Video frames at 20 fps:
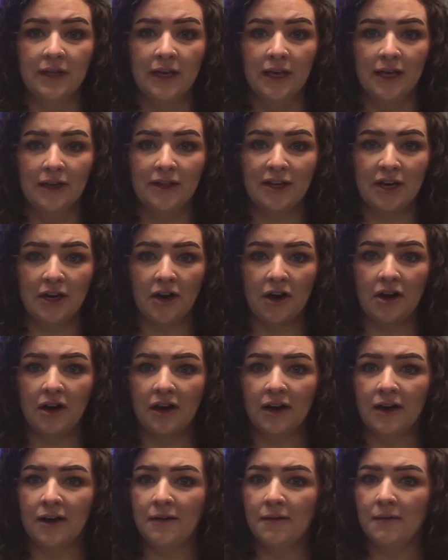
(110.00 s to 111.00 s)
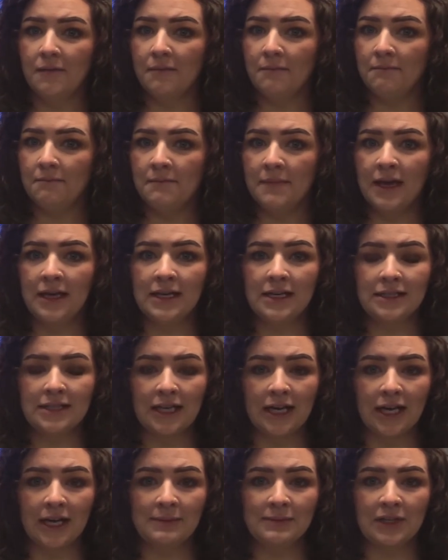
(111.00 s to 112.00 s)
There are many
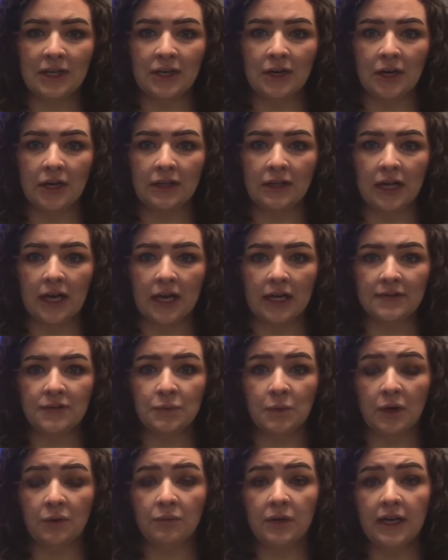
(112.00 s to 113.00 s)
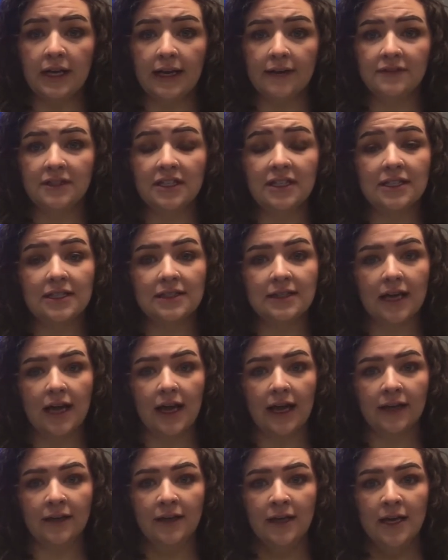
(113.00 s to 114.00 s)
times in our lives where we have to
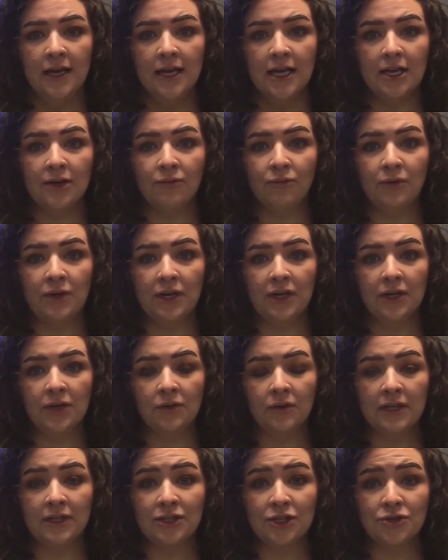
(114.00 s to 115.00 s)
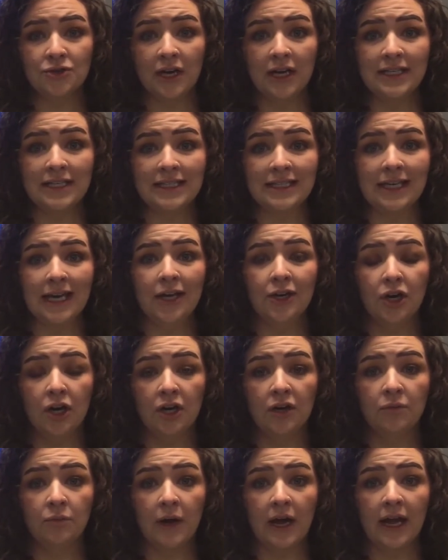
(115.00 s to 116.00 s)
decide if we are going to try to get
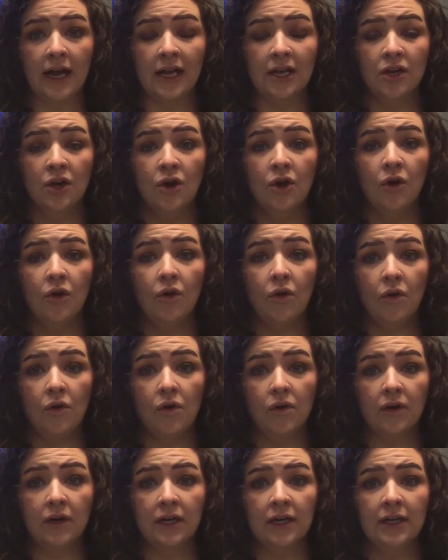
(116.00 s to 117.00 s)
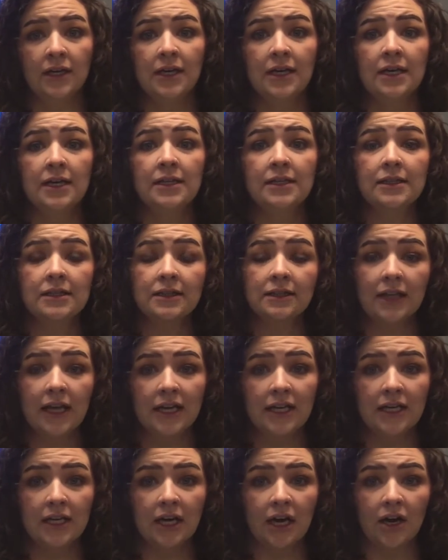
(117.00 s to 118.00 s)
our way or let
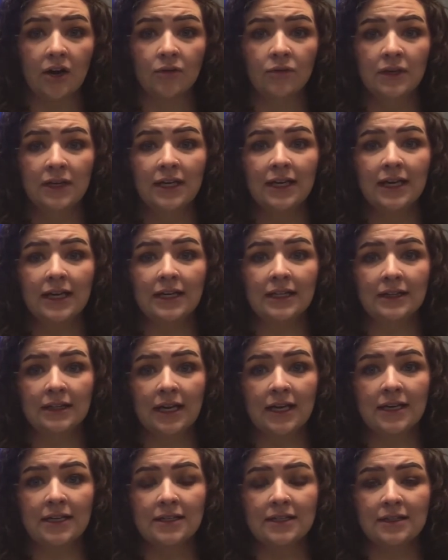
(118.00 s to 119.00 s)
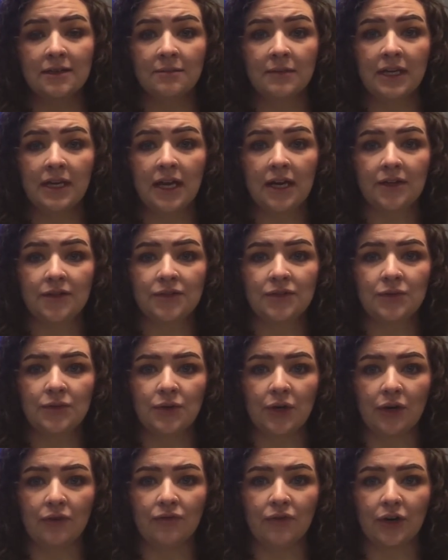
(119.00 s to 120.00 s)
it go and let somebody else
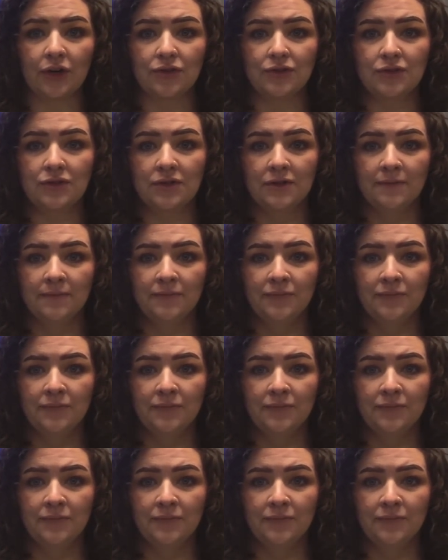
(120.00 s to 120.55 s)
go first.